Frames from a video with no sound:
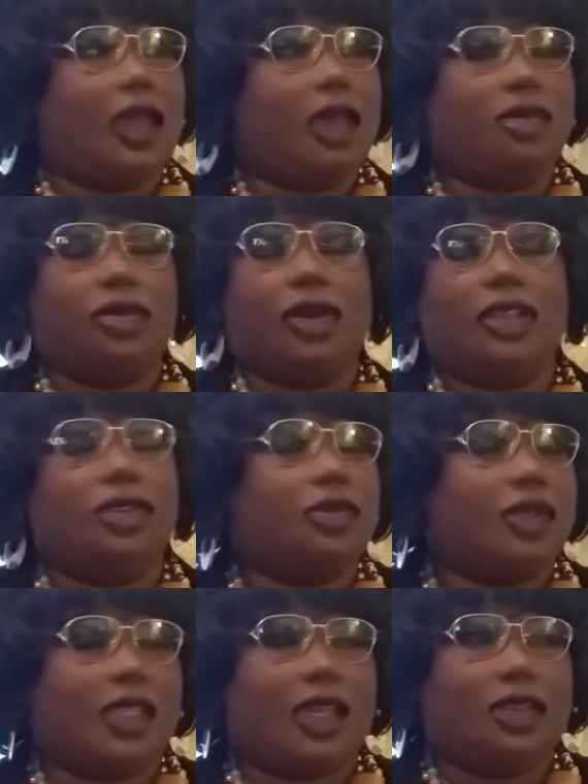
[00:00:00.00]
have no idea
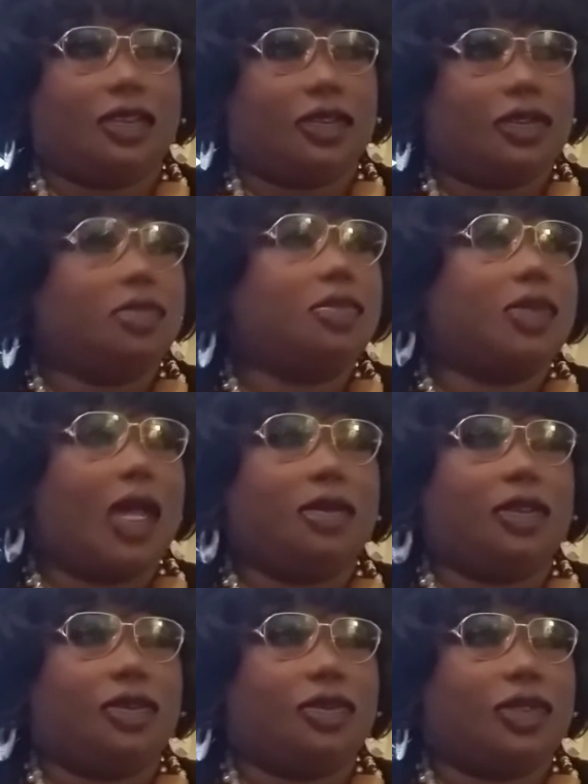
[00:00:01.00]
what that is. I
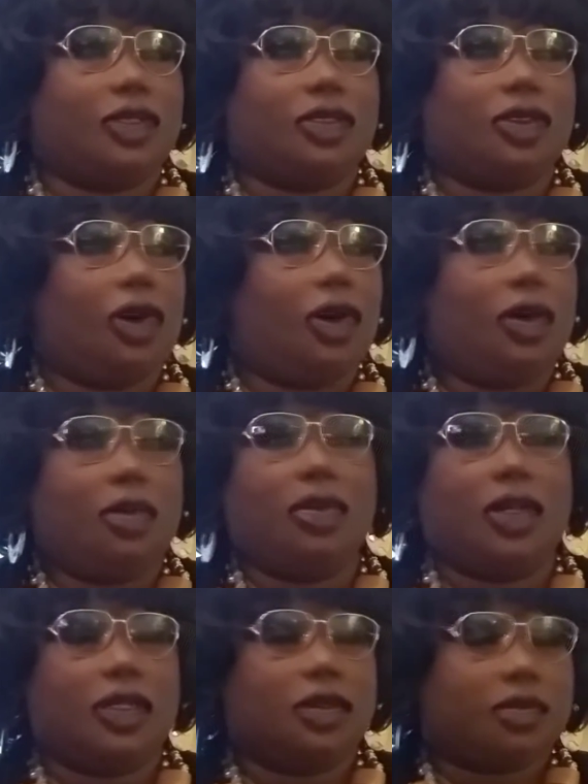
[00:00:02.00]
mean, what it's called,
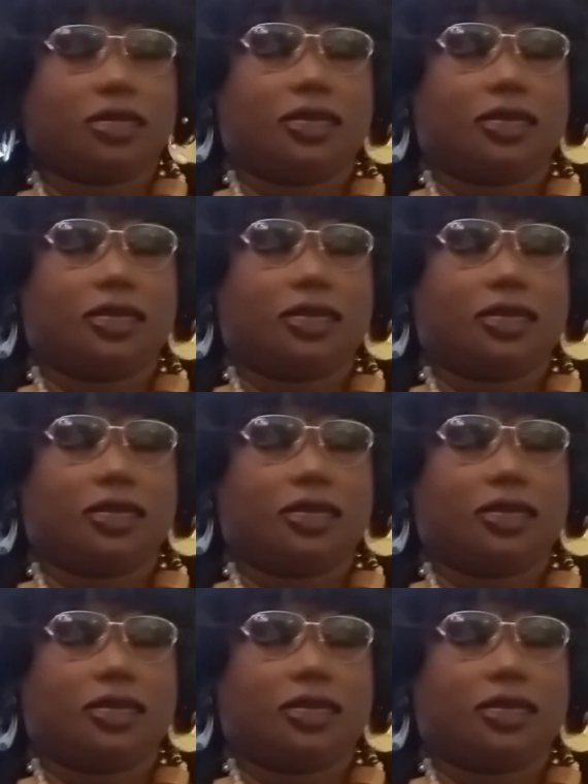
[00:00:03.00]
but